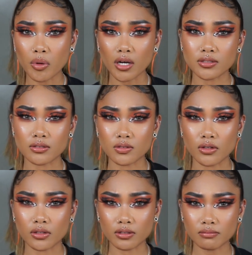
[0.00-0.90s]
boxers
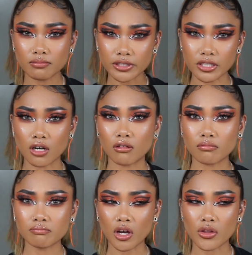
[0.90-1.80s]
are, you know,
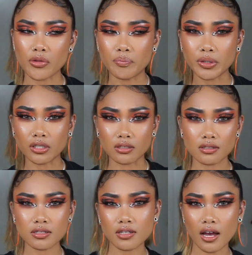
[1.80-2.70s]
on the bigger
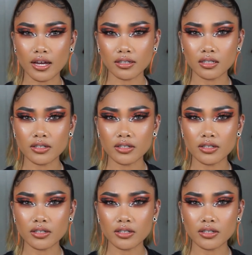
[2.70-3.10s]
side.